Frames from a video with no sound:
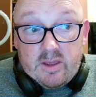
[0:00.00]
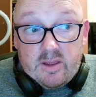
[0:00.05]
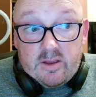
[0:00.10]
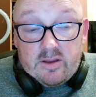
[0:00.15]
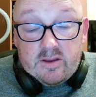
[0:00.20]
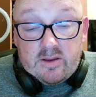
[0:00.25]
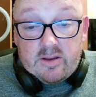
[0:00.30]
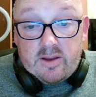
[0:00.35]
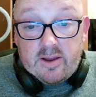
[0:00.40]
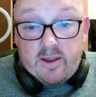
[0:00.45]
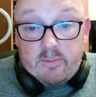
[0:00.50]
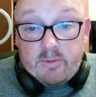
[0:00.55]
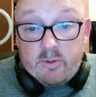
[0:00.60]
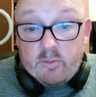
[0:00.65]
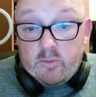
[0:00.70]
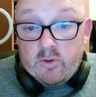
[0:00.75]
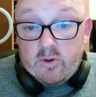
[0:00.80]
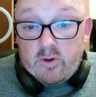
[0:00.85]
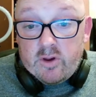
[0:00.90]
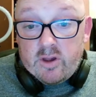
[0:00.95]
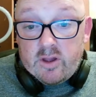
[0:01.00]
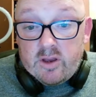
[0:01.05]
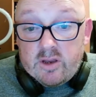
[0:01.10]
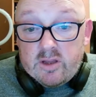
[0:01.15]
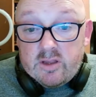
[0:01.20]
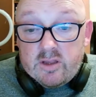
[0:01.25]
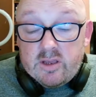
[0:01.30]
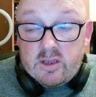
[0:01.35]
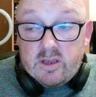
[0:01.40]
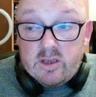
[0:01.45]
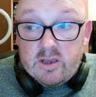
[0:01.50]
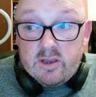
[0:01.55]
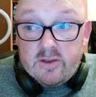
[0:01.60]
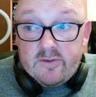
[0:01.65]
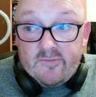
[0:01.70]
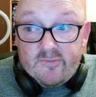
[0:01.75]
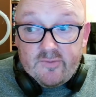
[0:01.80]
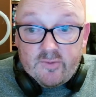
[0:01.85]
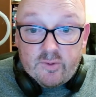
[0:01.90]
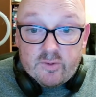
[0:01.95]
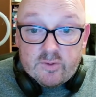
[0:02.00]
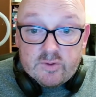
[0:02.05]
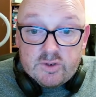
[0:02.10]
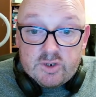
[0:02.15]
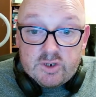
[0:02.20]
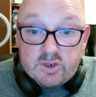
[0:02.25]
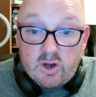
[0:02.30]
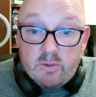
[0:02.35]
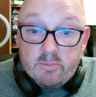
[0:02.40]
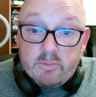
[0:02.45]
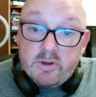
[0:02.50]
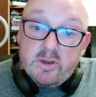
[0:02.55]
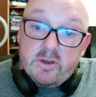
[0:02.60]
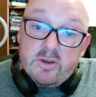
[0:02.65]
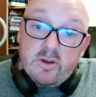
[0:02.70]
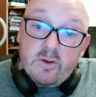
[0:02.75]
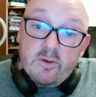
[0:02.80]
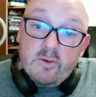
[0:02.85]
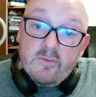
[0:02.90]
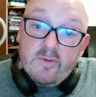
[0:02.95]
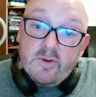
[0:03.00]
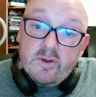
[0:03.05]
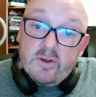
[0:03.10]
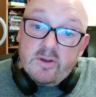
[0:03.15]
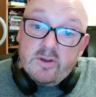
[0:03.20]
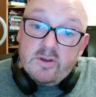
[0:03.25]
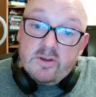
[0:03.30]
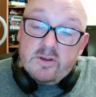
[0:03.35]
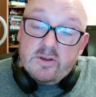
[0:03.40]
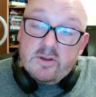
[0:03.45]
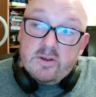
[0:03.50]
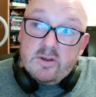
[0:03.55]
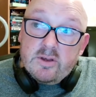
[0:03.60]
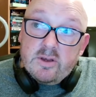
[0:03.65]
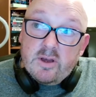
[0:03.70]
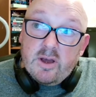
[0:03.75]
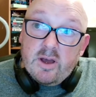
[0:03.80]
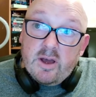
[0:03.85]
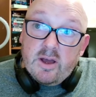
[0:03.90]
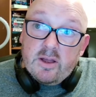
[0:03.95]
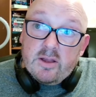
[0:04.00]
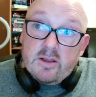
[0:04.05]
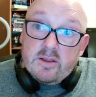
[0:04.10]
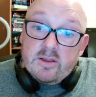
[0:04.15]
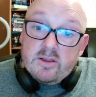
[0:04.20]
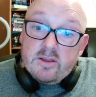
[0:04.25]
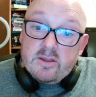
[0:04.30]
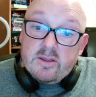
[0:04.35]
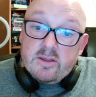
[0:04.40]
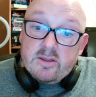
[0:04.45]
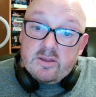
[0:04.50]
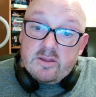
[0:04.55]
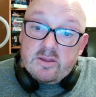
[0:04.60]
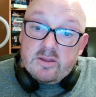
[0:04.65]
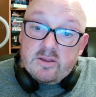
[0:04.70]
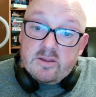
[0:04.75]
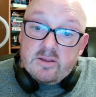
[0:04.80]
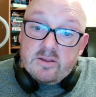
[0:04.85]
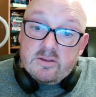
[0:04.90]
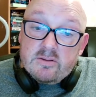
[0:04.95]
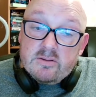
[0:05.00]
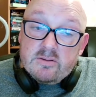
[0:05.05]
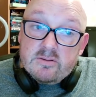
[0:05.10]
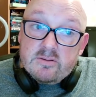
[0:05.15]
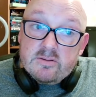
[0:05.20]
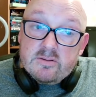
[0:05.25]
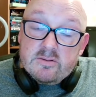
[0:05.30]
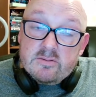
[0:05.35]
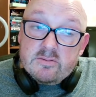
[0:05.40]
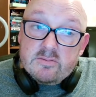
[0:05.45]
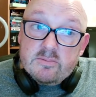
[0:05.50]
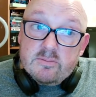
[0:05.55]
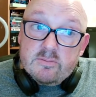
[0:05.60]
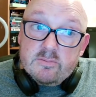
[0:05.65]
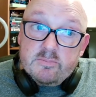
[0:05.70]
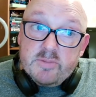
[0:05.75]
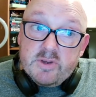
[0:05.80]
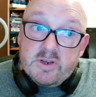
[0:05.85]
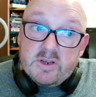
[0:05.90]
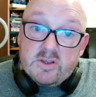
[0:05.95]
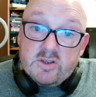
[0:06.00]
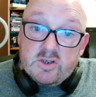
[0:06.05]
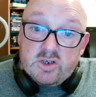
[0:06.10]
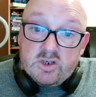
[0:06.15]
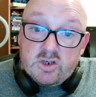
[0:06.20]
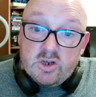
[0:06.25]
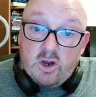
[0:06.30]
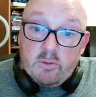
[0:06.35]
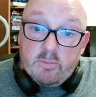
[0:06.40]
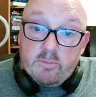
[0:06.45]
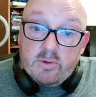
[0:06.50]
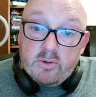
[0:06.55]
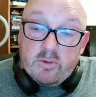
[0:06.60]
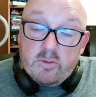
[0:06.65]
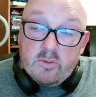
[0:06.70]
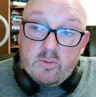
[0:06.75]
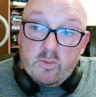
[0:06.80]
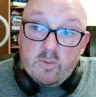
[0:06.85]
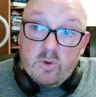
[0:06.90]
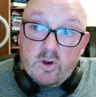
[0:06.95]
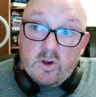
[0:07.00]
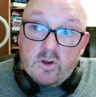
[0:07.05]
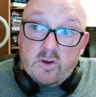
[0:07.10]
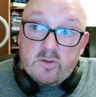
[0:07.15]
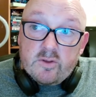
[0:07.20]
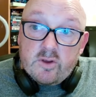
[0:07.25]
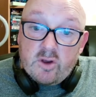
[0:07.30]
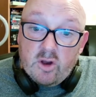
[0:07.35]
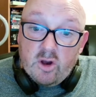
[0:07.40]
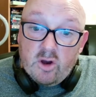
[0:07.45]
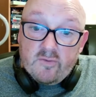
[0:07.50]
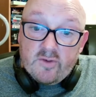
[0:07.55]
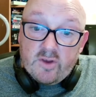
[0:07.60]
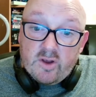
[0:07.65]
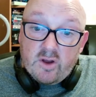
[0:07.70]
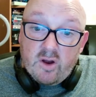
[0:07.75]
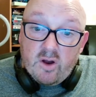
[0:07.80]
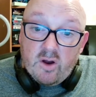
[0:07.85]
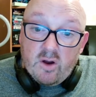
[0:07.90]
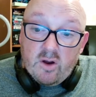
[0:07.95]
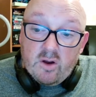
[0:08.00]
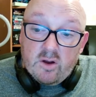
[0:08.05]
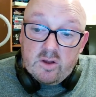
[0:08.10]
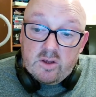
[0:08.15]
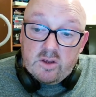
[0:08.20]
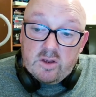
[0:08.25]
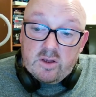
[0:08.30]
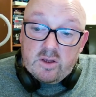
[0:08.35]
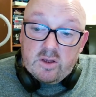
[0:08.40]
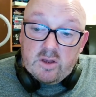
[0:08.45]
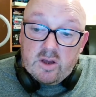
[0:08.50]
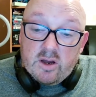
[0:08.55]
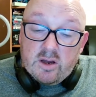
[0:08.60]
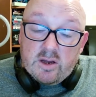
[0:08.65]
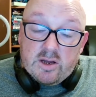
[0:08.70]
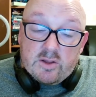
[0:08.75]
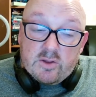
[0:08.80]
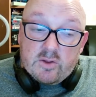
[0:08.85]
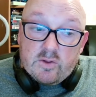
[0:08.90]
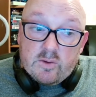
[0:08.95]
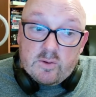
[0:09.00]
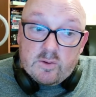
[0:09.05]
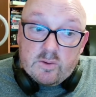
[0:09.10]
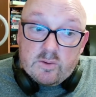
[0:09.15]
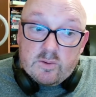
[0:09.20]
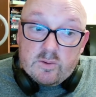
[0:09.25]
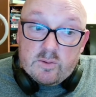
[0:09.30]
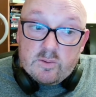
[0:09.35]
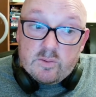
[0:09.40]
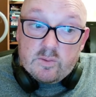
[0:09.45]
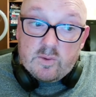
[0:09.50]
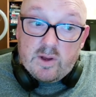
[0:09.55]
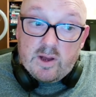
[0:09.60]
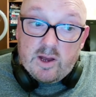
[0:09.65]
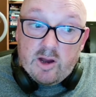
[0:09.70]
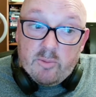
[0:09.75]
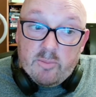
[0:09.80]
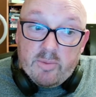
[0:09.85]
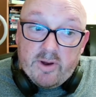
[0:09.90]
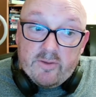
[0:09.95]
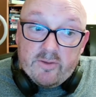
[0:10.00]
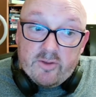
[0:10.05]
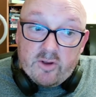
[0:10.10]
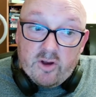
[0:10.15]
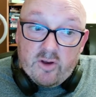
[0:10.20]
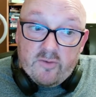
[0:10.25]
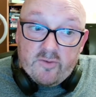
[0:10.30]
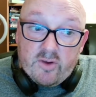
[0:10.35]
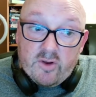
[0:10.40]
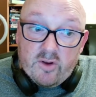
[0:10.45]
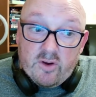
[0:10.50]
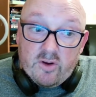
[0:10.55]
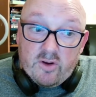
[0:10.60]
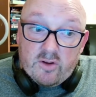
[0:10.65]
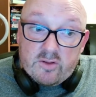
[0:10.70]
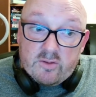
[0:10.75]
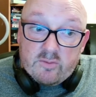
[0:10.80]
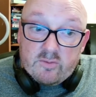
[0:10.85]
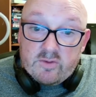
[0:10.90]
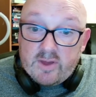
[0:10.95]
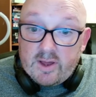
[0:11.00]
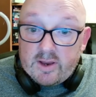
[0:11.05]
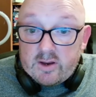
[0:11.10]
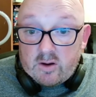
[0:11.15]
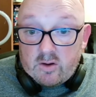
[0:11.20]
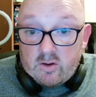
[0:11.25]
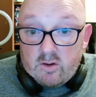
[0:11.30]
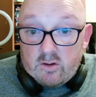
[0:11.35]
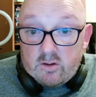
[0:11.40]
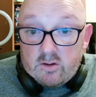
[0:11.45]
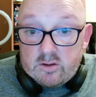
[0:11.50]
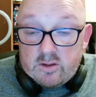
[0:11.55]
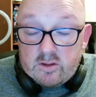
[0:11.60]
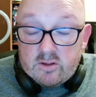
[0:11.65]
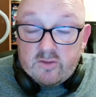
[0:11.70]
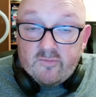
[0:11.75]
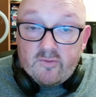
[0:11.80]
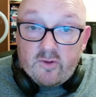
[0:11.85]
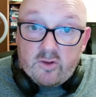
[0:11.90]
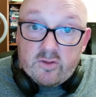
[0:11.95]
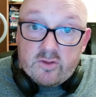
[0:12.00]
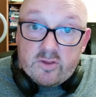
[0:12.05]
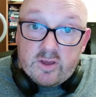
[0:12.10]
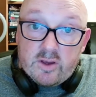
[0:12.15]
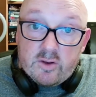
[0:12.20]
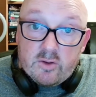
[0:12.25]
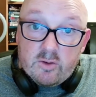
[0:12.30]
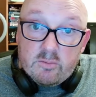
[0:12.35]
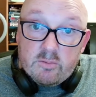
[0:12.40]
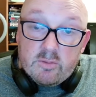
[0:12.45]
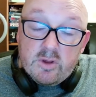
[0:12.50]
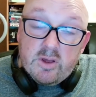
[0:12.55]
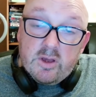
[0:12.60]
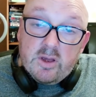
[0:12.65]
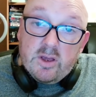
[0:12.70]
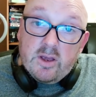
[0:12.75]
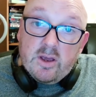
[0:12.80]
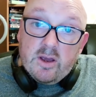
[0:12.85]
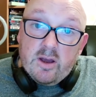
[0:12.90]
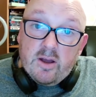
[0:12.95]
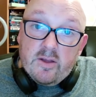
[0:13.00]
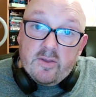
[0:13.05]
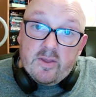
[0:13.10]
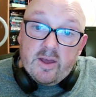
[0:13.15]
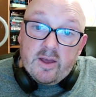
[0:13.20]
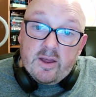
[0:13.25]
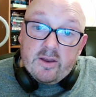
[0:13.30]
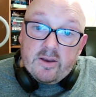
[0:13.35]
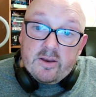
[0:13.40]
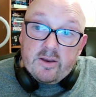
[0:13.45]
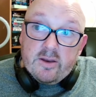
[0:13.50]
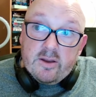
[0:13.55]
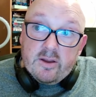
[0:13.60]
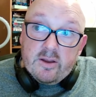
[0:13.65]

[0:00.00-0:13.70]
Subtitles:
Today I've been working in the Fort shop in Dover, and been in the shop working on the coffee car. I had to help out in the coffee car till 10 o'clock till the volunteer come, and then